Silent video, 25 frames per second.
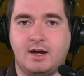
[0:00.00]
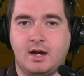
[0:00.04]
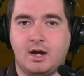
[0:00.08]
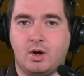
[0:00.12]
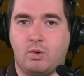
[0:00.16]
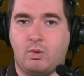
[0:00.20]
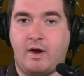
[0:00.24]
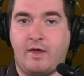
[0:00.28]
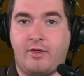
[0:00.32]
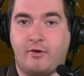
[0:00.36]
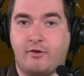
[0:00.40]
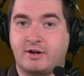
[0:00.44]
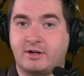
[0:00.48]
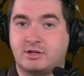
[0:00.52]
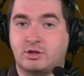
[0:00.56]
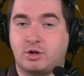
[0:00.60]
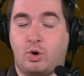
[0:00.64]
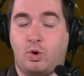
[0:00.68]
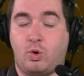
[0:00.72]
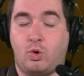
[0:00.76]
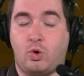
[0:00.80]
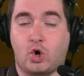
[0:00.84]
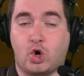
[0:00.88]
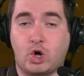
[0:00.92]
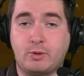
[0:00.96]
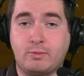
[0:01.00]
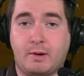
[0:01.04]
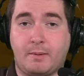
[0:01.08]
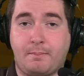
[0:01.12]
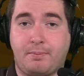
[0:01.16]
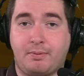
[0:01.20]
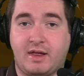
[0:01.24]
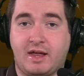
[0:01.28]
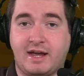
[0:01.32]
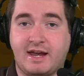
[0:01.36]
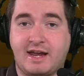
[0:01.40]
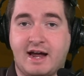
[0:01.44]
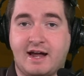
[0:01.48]
Whether it's horrible
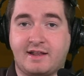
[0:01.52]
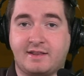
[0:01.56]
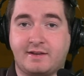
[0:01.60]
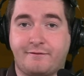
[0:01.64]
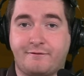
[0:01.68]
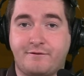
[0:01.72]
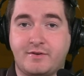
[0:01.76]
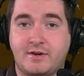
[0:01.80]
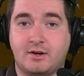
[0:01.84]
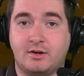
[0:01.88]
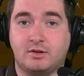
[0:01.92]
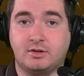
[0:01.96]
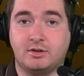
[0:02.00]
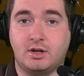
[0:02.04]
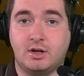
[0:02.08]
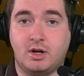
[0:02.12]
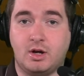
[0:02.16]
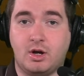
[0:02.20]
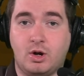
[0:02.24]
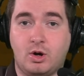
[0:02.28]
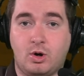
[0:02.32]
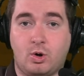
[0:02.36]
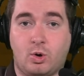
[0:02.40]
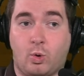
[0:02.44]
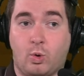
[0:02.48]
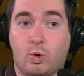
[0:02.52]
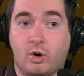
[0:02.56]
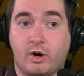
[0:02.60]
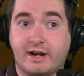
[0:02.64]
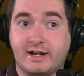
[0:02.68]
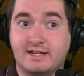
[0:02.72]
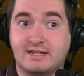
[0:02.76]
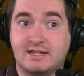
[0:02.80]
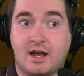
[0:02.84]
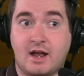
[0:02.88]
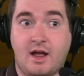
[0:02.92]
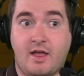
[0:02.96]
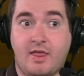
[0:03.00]
play on the field, or
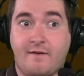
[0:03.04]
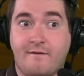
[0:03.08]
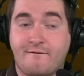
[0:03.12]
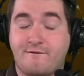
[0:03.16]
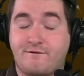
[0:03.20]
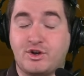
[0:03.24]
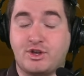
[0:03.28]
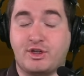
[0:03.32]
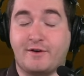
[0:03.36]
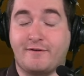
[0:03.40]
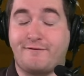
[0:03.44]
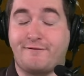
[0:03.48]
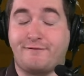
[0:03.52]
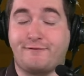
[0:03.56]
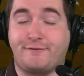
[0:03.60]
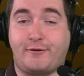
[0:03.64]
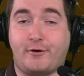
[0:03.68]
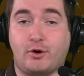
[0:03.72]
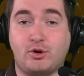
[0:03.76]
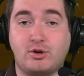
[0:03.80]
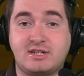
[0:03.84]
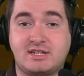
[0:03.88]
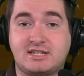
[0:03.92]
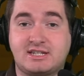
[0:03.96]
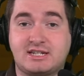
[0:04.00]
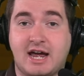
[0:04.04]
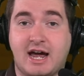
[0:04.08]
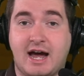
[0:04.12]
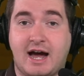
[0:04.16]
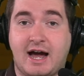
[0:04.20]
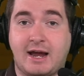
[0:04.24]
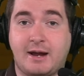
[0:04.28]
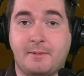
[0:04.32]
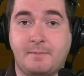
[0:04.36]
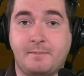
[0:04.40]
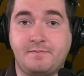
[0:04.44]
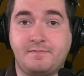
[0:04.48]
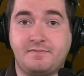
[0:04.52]
it's for the first
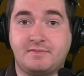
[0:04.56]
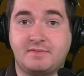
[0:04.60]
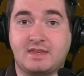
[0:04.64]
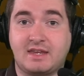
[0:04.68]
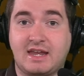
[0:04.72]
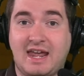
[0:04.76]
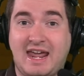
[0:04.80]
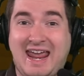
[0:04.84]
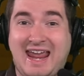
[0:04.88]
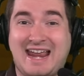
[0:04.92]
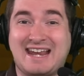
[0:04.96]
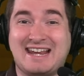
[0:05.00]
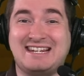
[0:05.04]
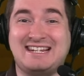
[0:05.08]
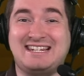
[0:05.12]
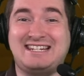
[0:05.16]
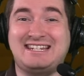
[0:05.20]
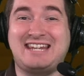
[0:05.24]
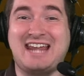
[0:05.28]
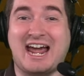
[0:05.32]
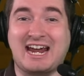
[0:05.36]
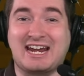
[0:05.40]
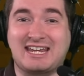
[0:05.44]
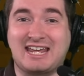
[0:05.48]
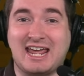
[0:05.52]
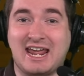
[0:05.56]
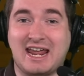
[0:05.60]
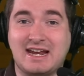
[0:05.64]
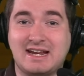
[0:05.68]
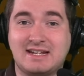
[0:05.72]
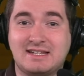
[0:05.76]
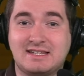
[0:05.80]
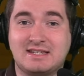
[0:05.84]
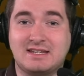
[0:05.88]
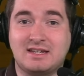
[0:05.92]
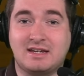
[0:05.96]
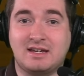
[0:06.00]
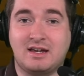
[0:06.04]
time in
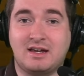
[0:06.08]
decades,